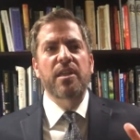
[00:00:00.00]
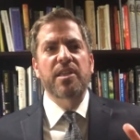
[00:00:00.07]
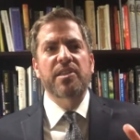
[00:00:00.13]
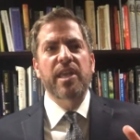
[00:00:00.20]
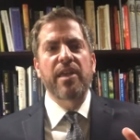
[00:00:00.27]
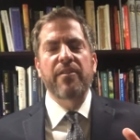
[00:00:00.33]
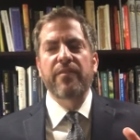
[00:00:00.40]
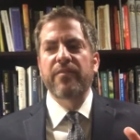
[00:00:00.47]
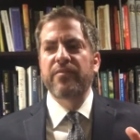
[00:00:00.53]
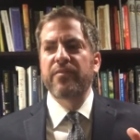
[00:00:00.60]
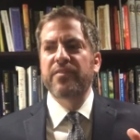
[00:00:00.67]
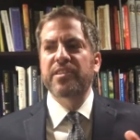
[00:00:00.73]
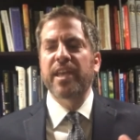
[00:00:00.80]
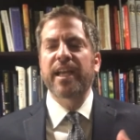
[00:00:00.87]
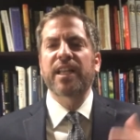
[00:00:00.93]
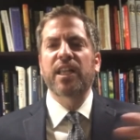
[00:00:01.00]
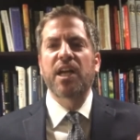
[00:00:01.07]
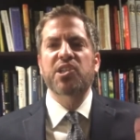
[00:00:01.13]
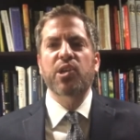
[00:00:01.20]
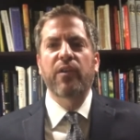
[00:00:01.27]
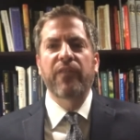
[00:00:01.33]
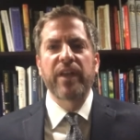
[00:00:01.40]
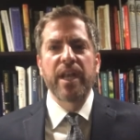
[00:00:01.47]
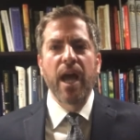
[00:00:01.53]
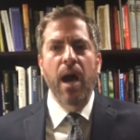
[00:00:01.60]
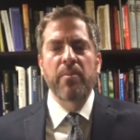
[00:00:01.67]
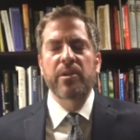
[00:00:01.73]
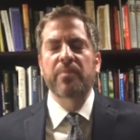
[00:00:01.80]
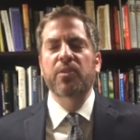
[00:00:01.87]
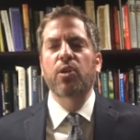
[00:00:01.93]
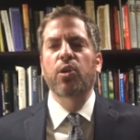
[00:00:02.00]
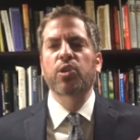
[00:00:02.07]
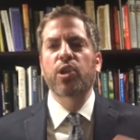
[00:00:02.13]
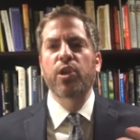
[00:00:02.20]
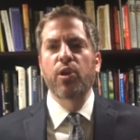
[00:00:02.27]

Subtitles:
it's a psychological phenomenon called